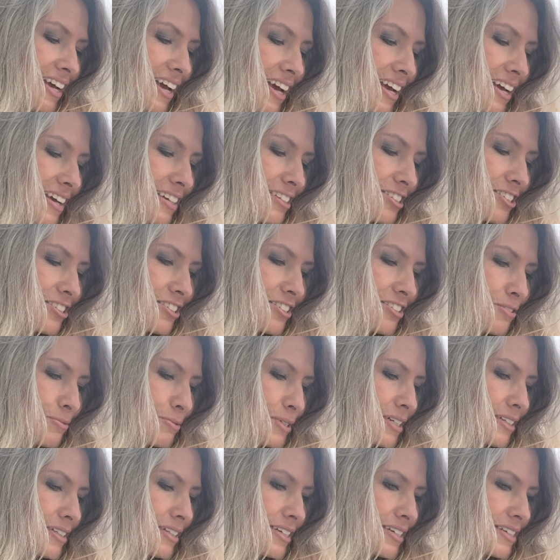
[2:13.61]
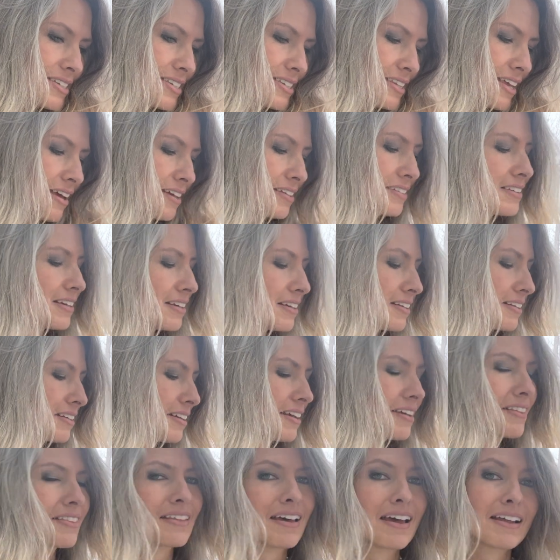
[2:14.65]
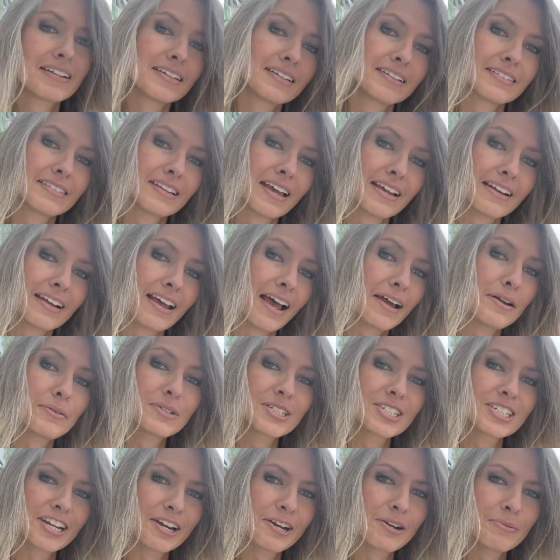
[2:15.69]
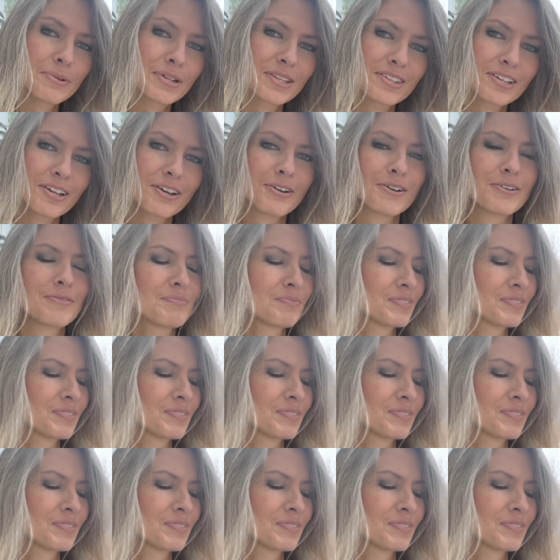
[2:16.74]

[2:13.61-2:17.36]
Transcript: I just realized that, and I thought that I would share with you.